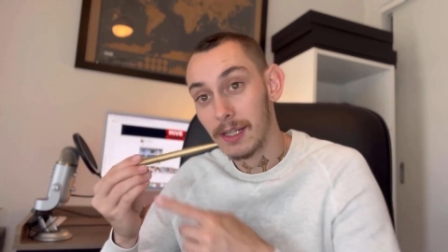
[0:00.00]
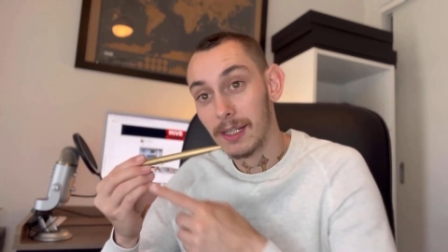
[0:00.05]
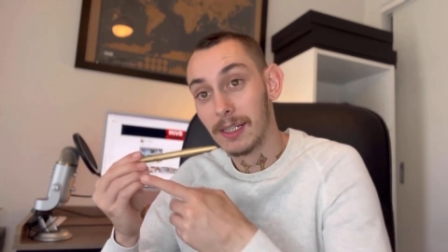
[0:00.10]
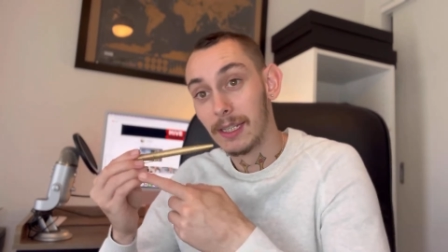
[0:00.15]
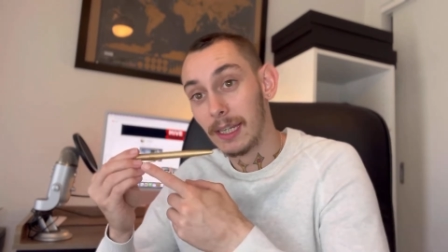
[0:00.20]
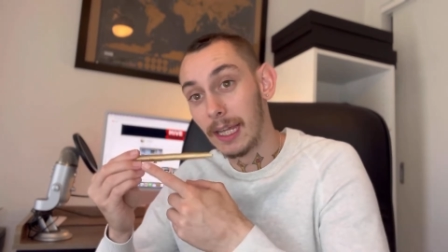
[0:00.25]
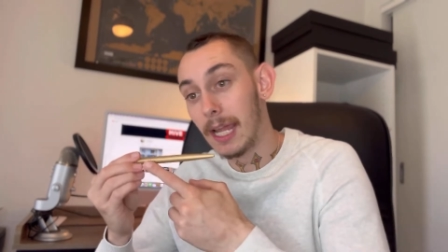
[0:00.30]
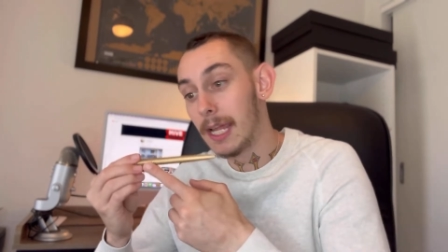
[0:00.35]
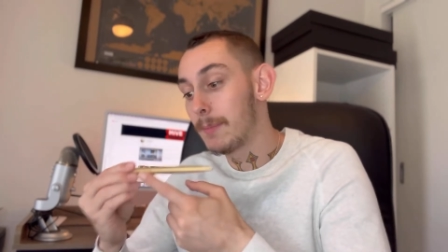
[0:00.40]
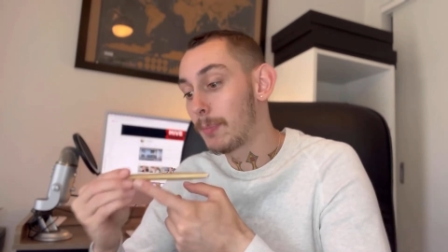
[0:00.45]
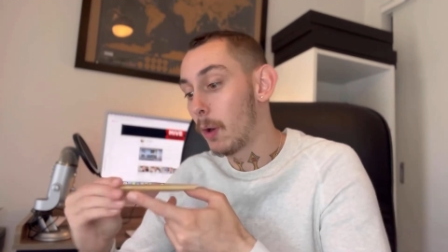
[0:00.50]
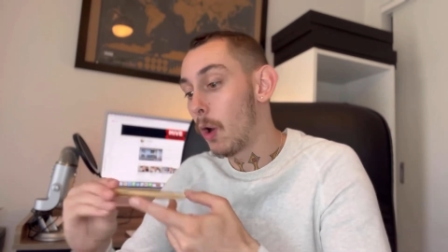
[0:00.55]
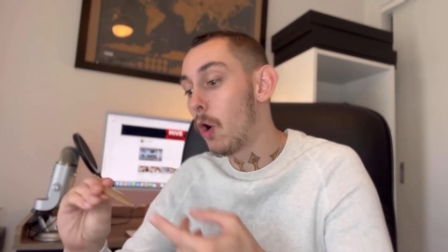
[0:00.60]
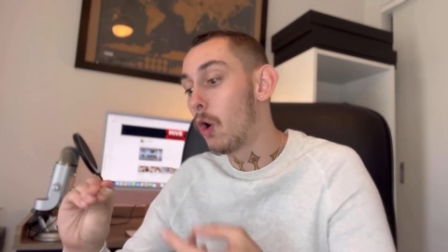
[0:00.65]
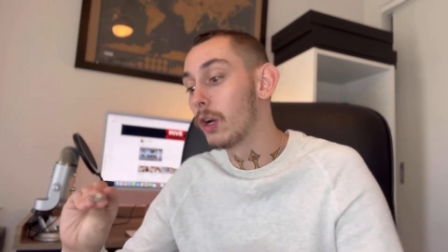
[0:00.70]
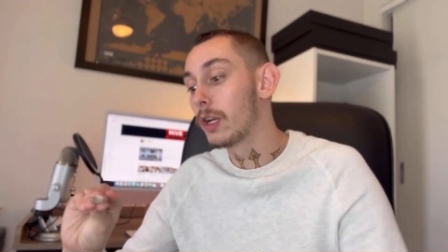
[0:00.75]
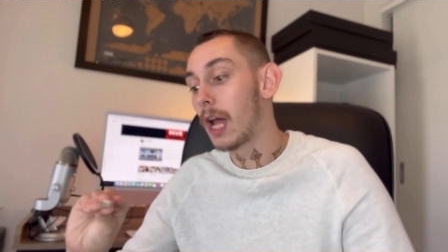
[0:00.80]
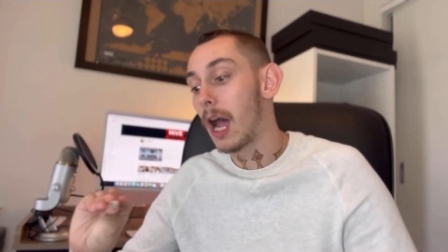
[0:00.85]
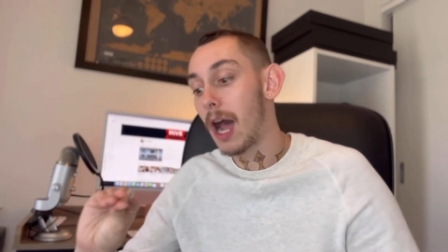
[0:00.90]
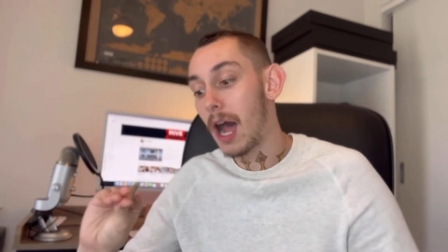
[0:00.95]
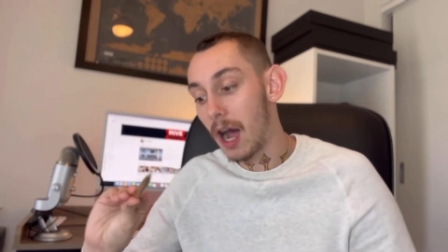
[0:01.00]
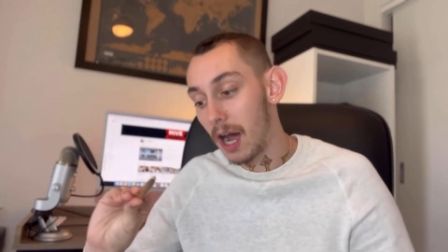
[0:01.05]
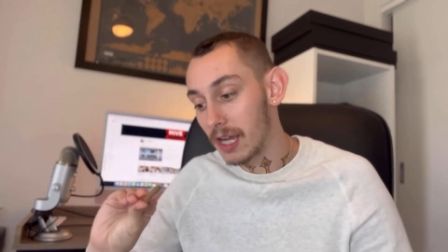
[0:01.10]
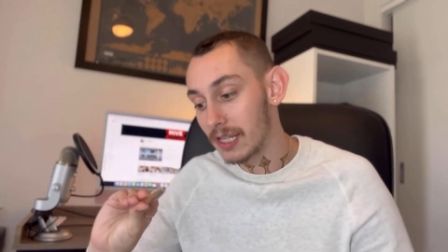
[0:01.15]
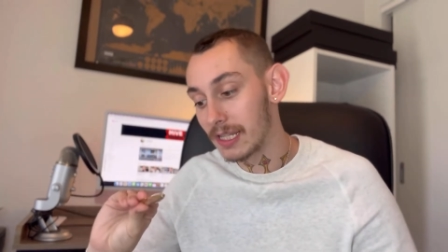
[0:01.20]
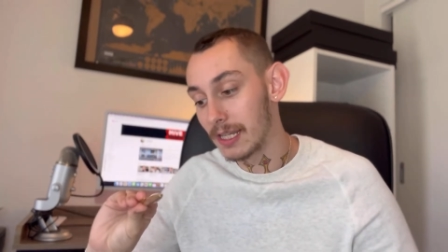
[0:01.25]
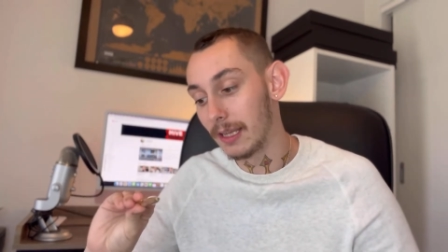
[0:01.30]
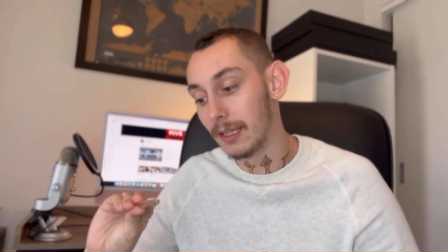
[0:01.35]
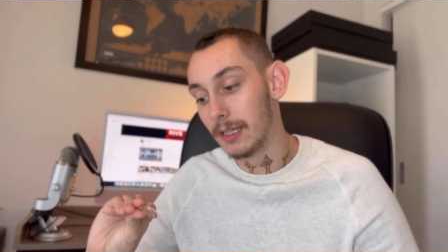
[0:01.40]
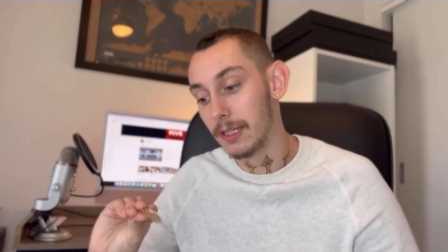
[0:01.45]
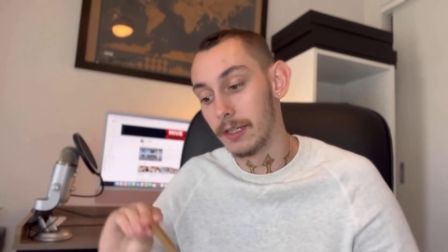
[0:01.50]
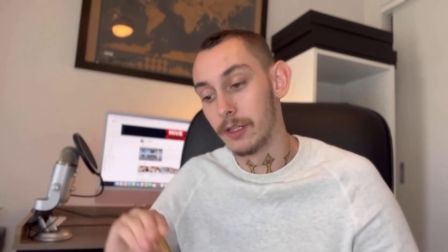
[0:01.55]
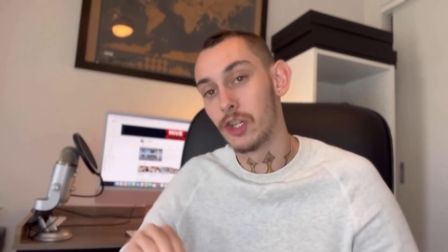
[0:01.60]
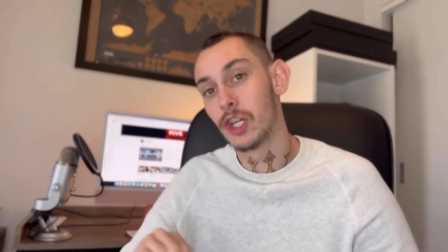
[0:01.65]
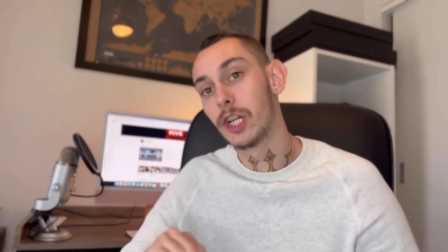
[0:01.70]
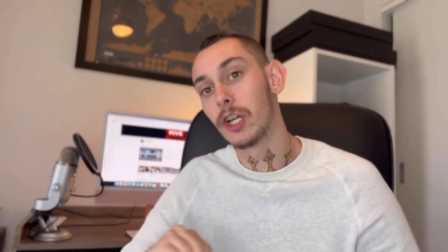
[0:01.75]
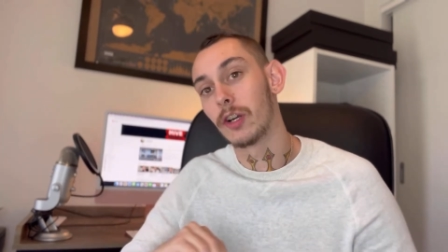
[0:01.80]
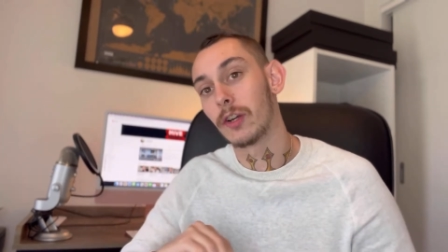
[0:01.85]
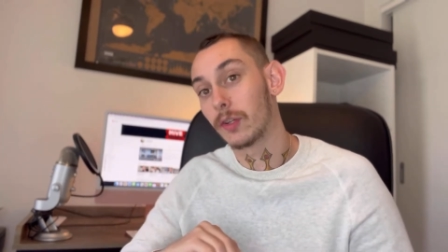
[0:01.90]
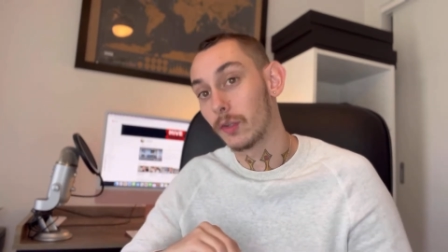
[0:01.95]
Keep on hustling. She
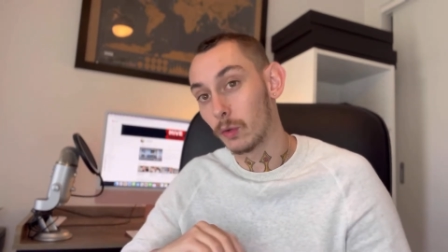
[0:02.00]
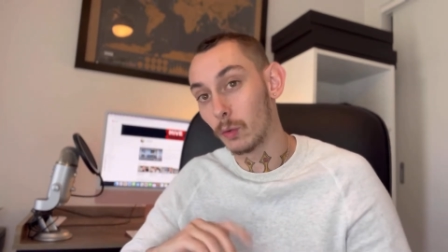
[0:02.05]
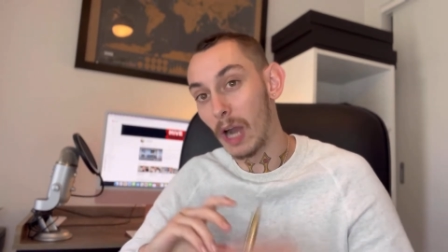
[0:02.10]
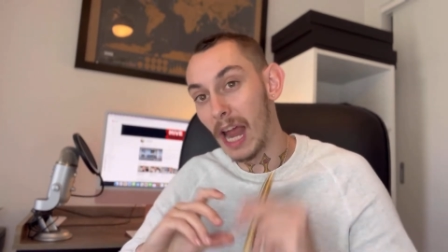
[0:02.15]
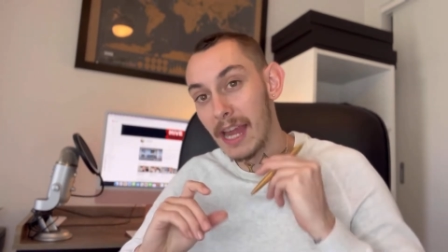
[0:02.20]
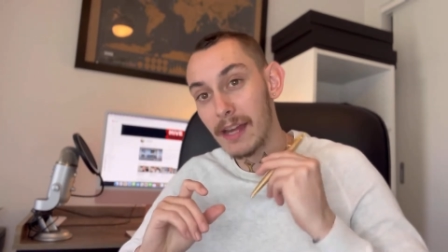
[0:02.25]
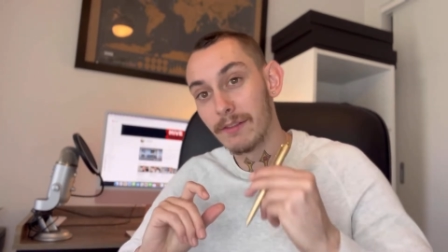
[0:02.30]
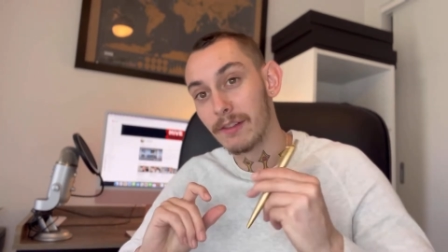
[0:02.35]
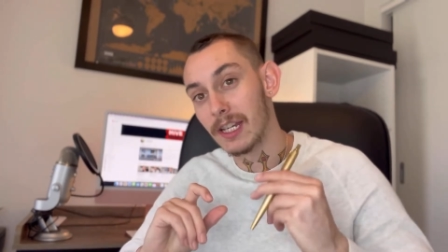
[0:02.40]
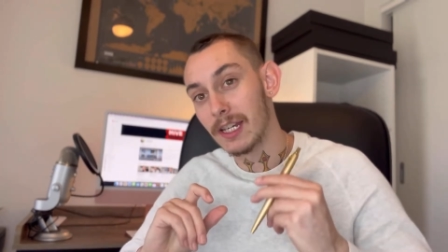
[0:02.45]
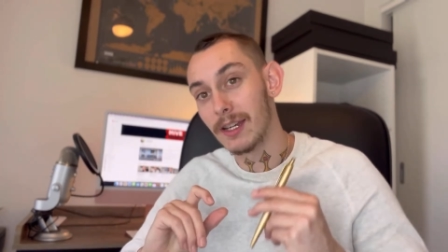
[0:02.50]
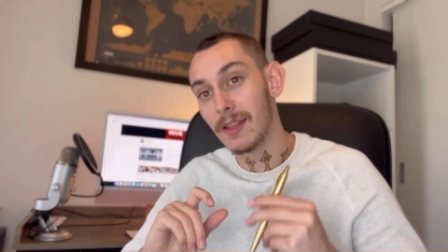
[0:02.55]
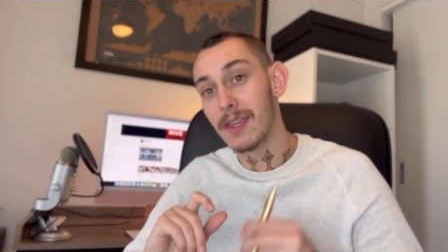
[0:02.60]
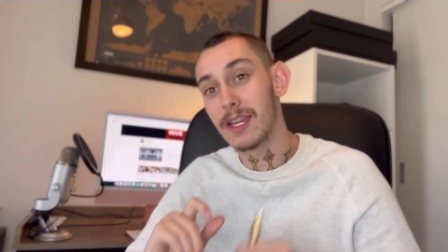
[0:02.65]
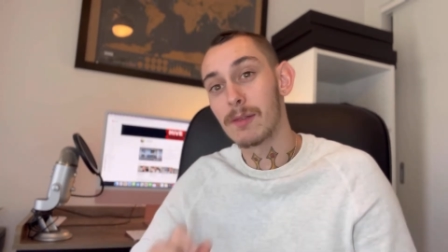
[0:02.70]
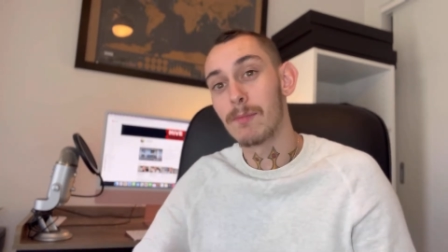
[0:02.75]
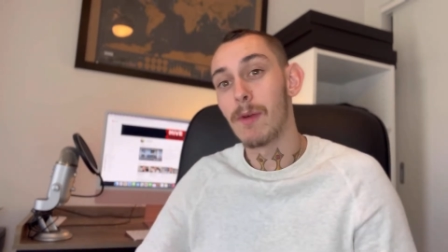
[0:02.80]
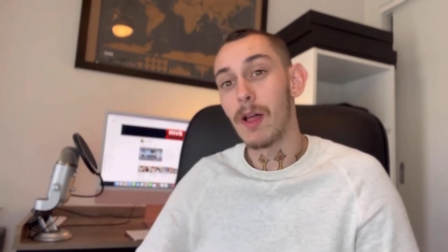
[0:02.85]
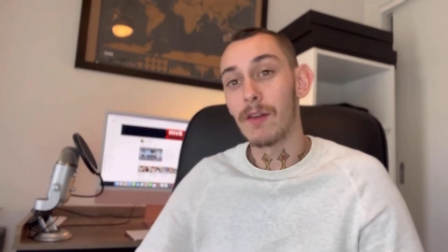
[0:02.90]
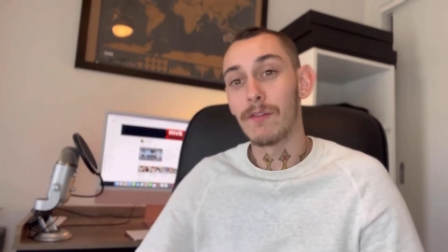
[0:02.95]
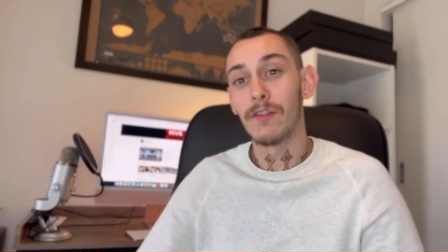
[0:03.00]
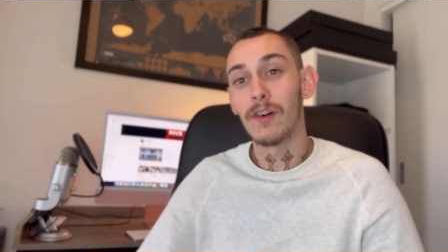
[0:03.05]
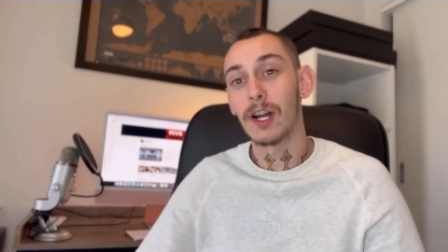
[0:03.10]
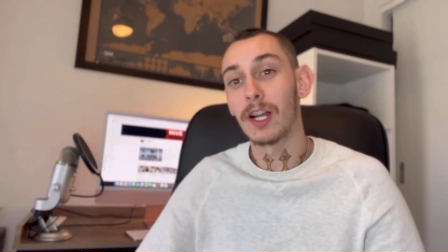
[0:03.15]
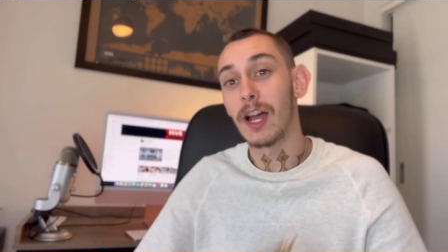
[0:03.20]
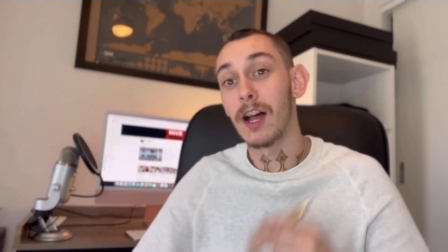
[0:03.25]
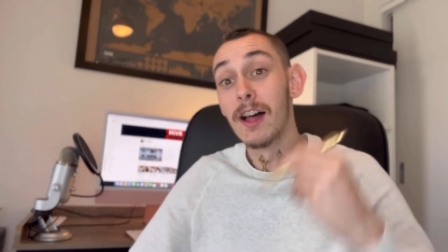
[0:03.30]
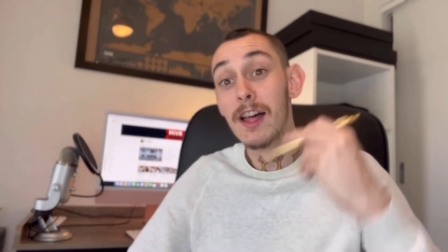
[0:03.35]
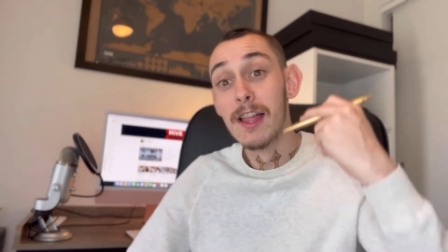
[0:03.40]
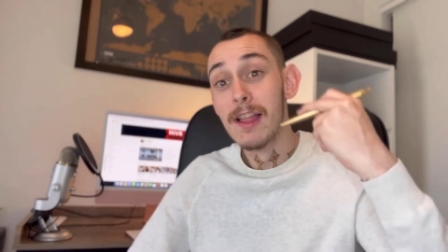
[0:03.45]
got engraved into this motherfucker.